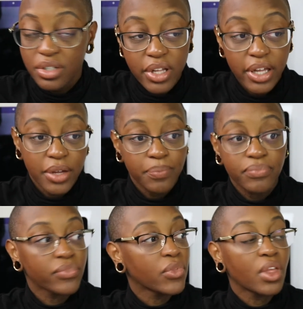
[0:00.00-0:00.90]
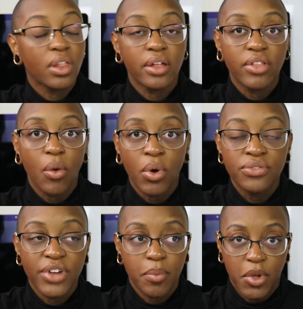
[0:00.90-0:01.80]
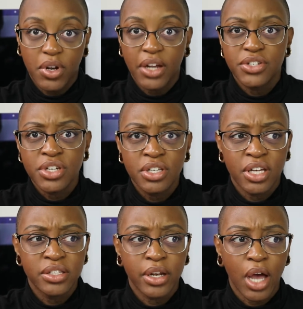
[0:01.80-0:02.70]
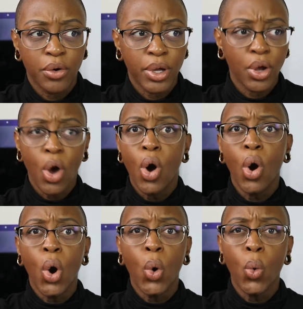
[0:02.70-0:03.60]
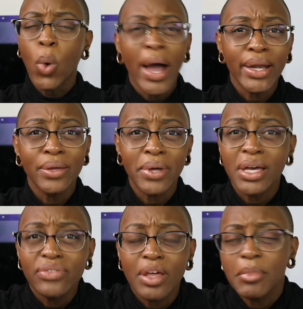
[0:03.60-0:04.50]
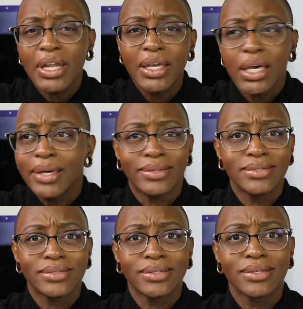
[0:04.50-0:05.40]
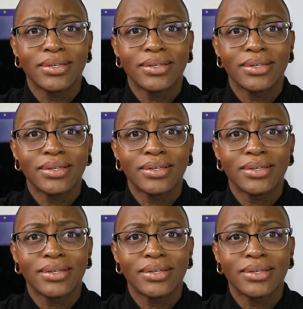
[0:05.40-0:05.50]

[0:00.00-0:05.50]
Like that one family, 19 kids and counting. Why do you have that many kids?